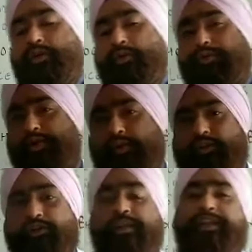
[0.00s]
like
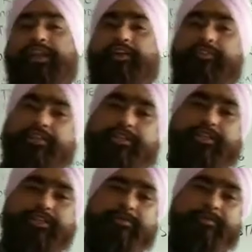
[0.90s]
on the weighted average
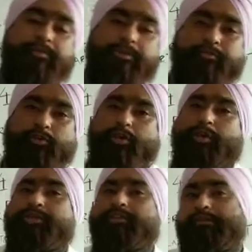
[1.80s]
system. Some are
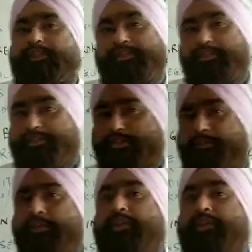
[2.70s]
following some other system.